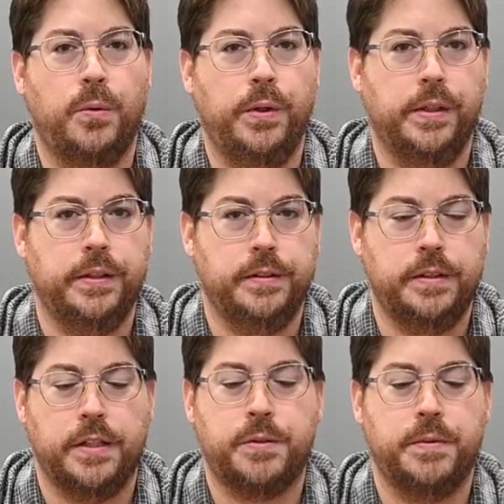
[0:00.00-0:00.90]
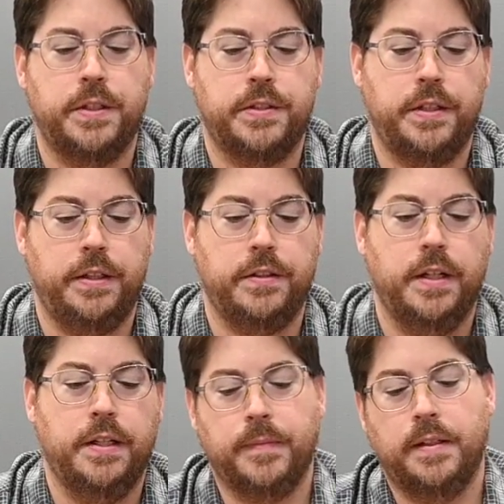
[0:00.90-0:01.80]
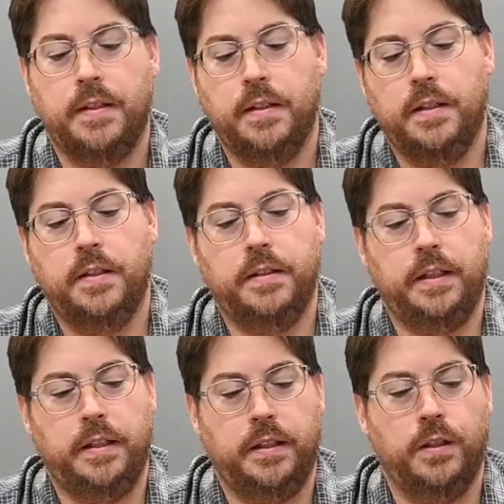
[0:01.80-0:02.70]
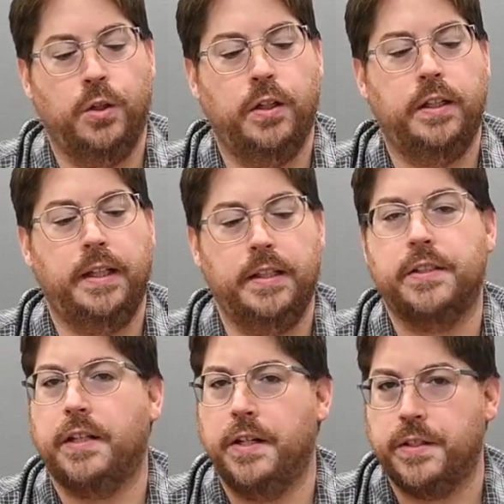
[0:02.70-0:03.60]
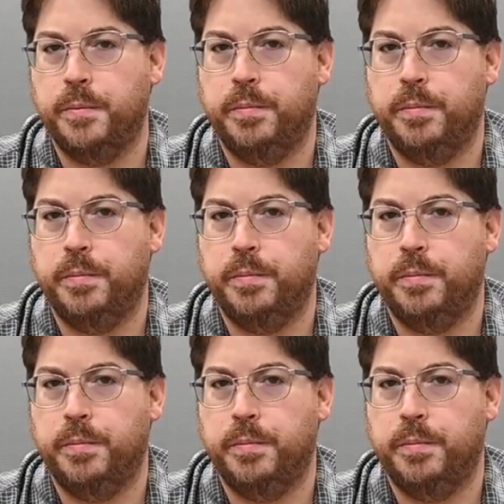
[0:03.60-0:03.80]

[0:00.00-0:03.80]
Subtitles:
oil and dust resistant. The hood is custom